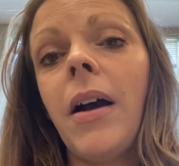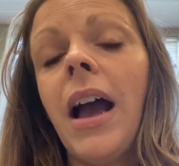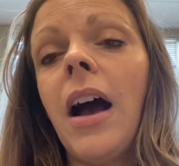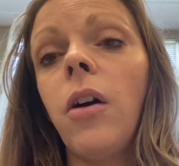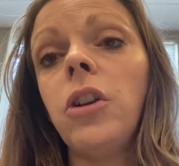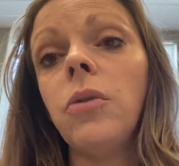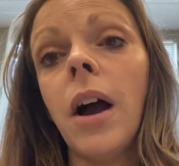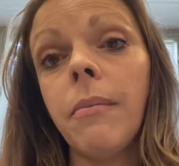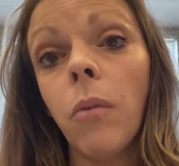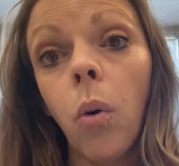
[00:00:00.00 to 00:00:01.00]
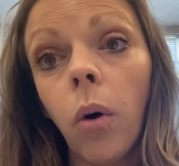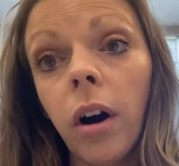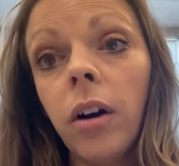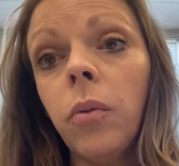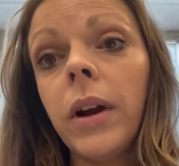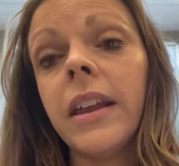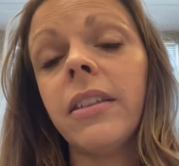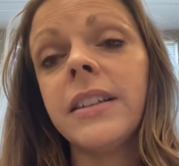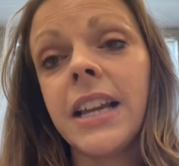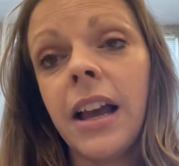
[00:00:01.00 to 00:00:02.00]
how you got more
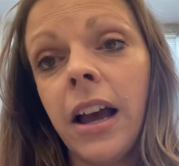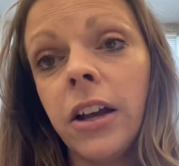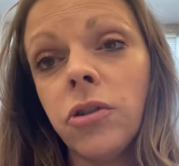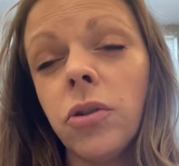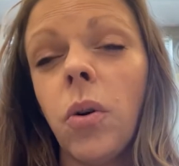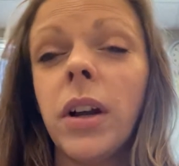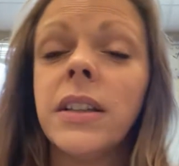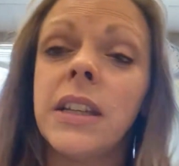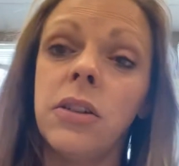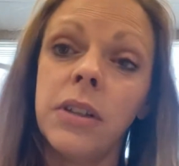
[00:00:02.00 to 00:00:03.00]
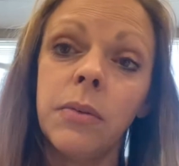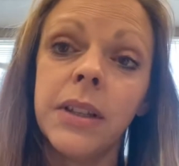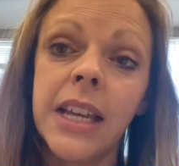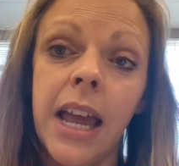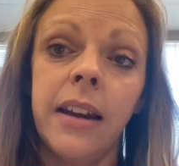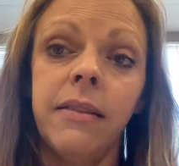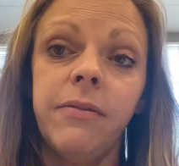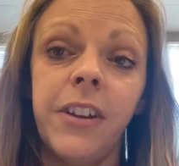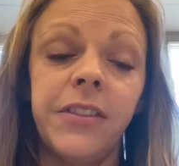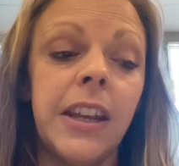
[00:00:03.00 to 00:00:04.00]
with 100 coils than you did with 10
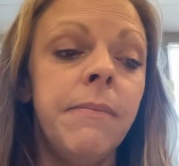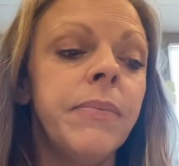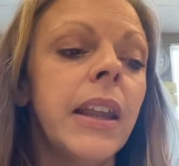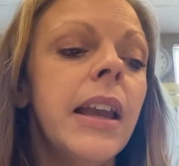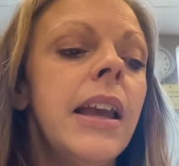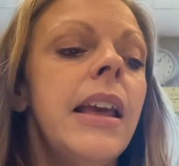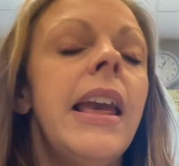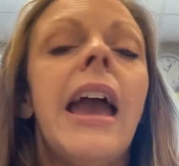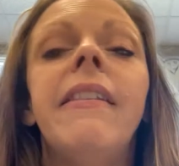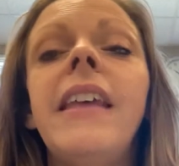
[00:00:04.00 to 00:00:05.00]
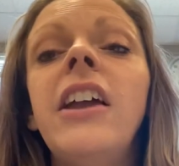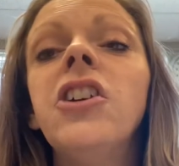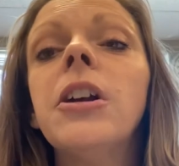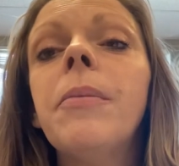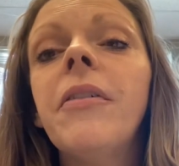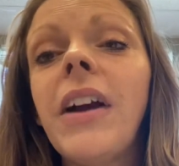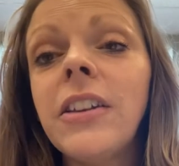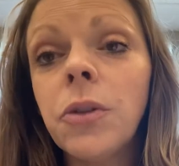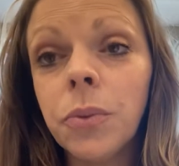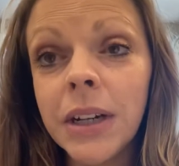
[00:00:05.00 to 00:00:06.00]
and 50. And then you're going to
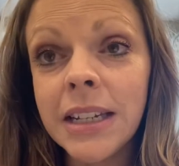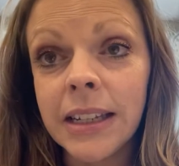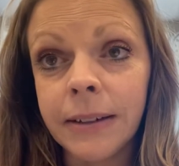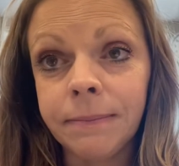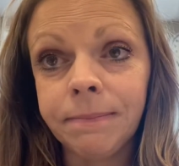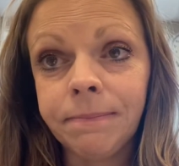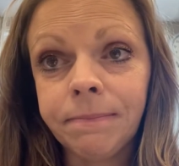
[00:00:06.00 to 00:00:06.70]
provide the reason.